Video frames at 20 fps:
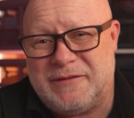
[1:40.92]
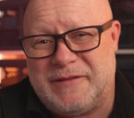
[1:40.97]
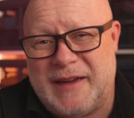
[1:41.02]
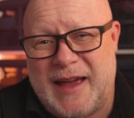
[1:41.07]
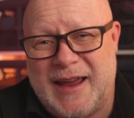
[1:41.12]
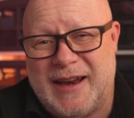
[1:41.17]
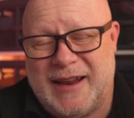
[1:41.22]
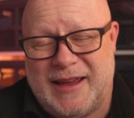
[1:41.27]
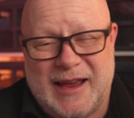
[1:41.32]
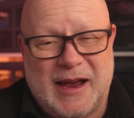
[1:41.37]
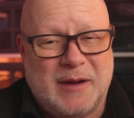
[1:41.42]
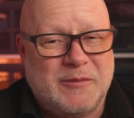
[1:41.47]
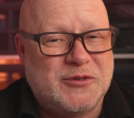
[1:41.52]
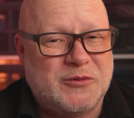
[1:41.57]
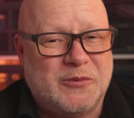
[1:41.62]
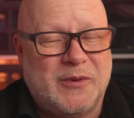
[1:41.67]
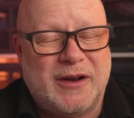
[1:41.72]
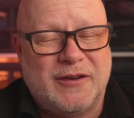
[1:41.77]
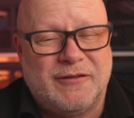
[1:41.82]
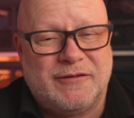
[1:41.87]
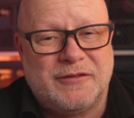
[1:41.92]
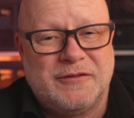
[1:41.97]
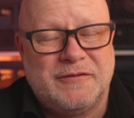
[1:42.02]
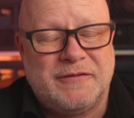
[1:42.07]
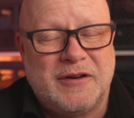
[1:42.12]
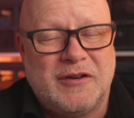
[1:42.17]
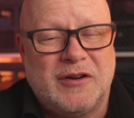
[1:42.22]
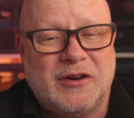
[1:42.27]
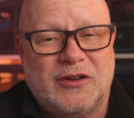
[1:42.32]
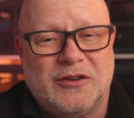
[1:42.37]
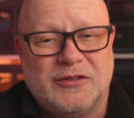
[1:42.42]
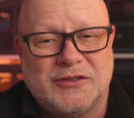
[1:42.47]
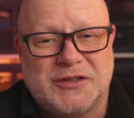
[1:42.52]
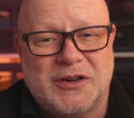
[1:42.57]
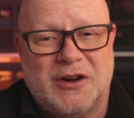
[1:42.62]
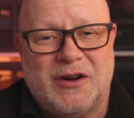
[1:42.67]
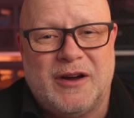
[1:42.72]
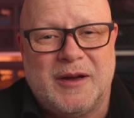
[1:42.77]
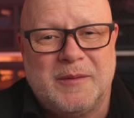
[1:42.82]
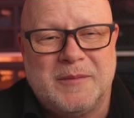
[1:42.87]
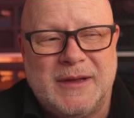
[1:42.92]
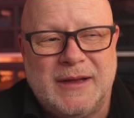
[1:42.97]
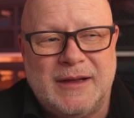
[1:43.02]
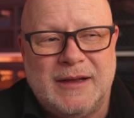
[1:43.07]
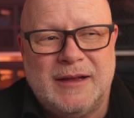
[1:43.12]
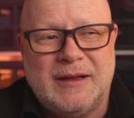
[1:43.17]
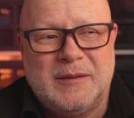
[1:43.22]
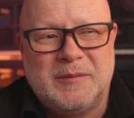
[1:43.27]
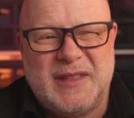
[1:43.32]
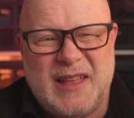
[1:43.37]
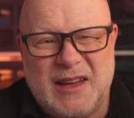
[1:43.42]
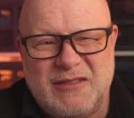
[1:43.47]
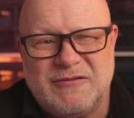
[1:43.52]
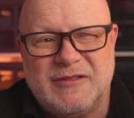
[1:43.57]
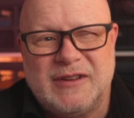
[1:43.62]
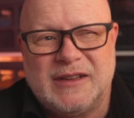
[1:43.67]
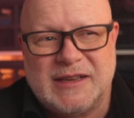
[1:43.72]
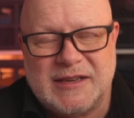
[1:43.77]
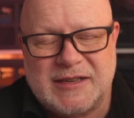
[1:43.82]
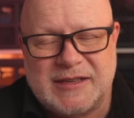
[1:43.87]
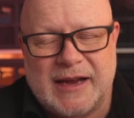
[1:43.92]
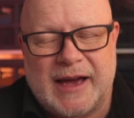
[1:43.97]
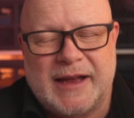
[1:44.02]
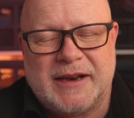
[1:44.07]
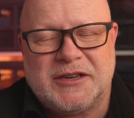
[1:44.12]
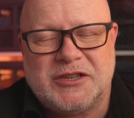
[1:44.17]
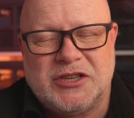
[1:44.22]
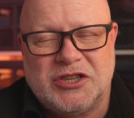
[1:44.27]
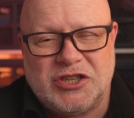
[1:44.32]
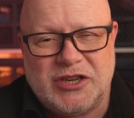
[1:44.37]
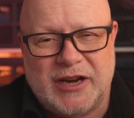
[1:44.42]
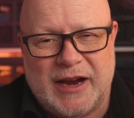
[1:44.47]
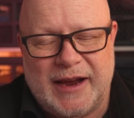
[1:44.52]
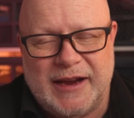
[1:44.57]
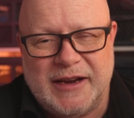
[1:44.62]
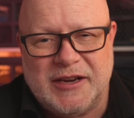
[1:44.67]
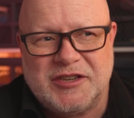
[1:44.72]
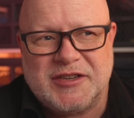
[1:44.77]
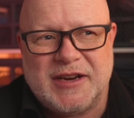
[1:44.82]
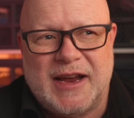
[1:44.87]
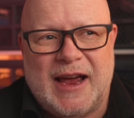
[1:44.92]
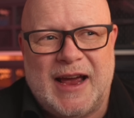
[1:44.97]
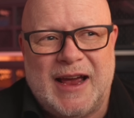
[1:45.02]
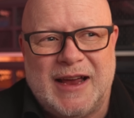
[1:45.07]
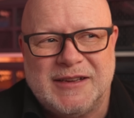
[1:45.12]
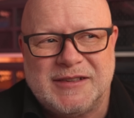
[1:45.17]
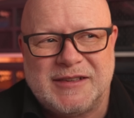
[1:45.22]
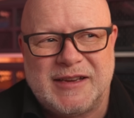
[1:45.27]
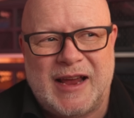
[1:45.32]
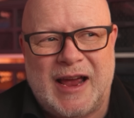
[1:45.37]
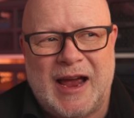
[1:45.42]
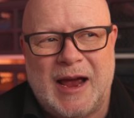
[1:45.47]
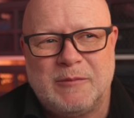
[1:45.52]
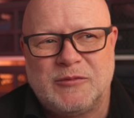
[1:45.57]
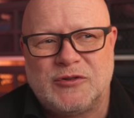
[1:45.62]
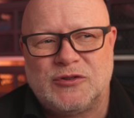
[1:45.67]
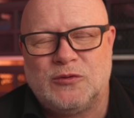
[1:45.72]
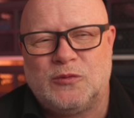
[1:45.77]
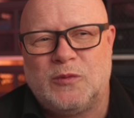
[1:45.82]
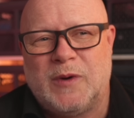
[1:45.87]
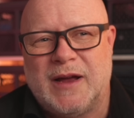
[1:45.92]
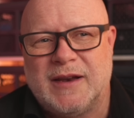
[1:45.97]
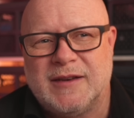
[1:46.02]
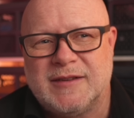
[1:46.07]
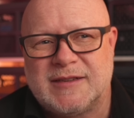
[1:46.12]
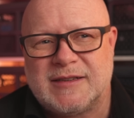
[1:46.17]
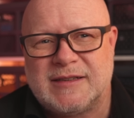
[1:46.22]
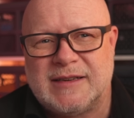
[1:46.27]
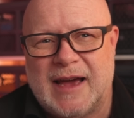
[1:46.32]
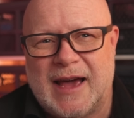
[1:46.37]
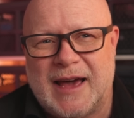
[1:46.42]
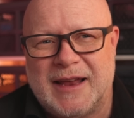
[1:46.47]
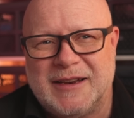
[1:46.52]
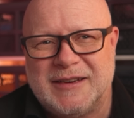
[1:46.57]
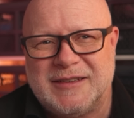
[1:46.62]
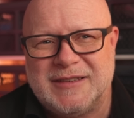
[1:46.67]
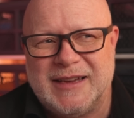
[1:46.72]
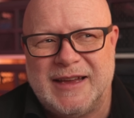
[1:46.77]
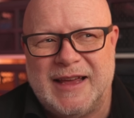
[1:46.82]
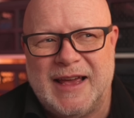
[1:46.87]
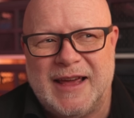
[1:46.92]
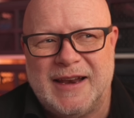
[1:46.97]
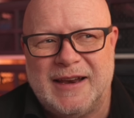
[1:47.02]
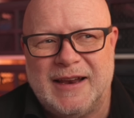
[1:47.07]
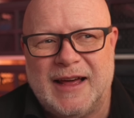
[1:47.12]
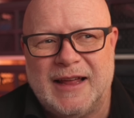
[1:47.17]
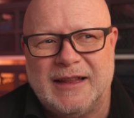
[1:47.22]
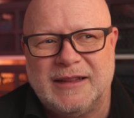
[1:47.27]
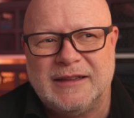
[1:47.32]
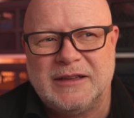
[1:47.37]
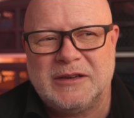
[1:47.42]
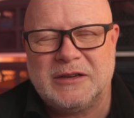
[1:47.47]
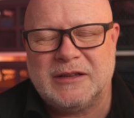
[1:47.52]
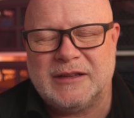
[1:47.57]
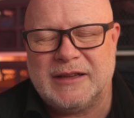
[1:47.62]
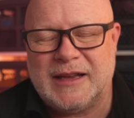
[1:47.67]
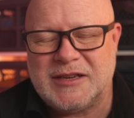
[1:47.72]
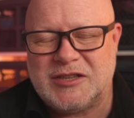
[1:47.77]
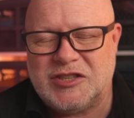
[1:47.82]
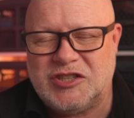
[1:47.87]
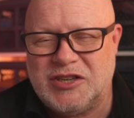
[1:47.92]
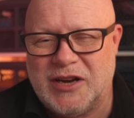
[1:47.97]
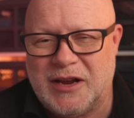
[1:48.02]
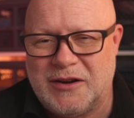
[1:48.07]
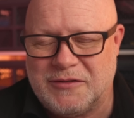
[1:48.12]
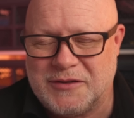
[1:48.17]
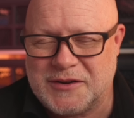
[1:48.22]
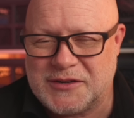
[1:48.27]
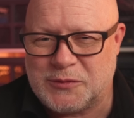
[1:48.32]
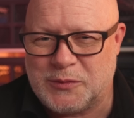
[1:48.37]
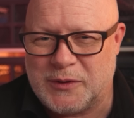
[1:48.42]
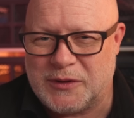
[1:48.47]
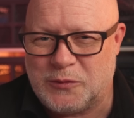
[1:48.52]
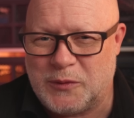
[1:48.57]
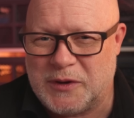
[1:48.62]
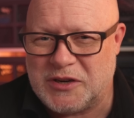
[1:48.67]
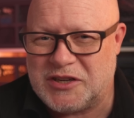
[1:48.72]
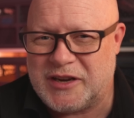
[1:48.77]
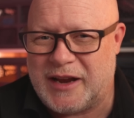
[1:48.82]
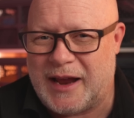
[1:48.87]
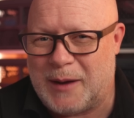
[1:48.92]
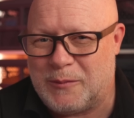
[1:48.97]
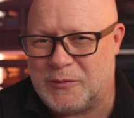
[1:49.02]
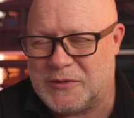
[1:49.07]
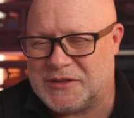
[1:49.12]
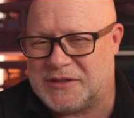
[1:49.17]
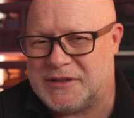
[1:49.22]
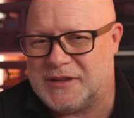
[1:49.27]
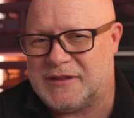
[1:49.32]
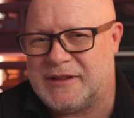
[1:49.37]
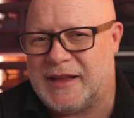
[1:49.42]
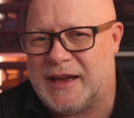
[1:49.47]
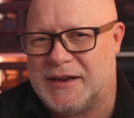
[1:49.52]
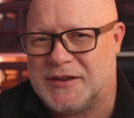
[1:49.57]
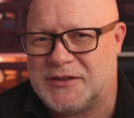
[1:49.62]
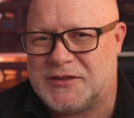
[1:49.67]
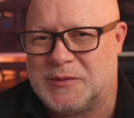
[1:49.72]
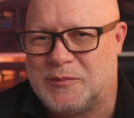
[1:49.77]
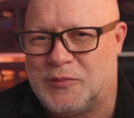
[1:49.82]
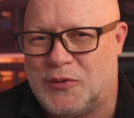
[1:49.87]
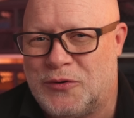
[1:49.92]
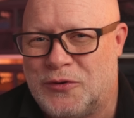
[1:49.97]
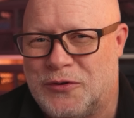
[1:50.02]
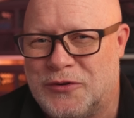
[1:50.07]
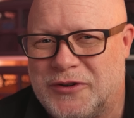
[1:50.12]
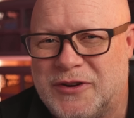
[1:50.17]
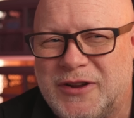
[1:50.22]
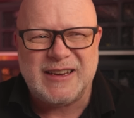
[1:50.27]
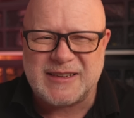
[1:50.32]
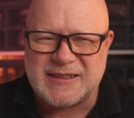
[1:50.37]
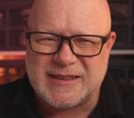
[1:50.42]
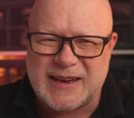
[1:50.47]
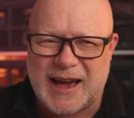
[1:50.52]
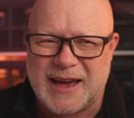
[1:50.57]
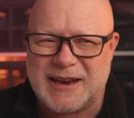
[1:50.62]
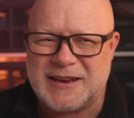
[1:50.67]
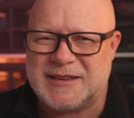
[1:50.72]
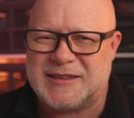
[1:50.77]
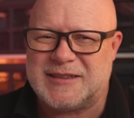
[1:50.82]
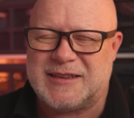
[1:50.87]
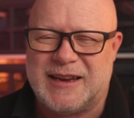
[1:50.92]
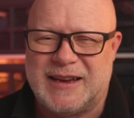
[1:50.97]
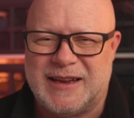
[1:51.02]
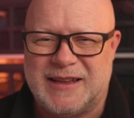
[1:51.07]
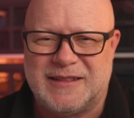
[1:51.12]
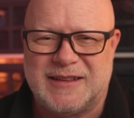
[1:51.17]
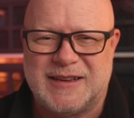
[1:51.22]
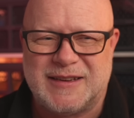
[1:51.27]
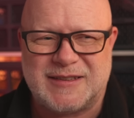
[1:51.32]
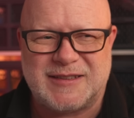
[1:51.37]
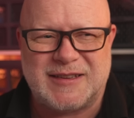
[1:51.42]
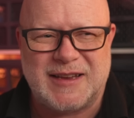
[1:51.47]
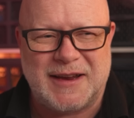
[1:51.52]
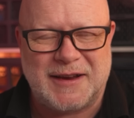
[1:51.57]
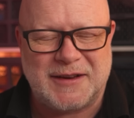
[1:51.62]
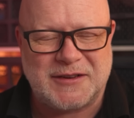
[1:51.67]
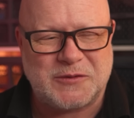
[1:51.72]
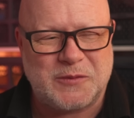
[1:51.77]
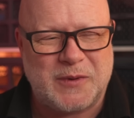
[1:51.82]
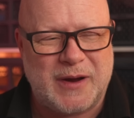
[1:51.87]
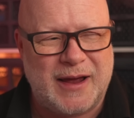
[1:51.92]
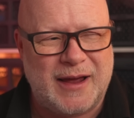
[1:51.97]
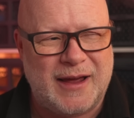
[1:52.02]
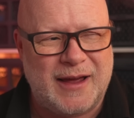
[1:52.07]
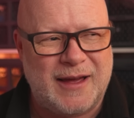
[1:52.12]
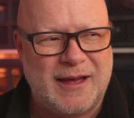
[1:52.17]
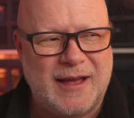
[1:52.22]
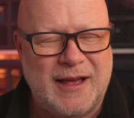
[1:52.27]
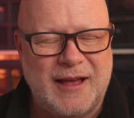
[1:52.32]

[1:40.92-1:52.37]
fan of Capture One for a very long time, but that really started to change as Capture One started to get a little less generous with which cameras that they support. You started seeing these things where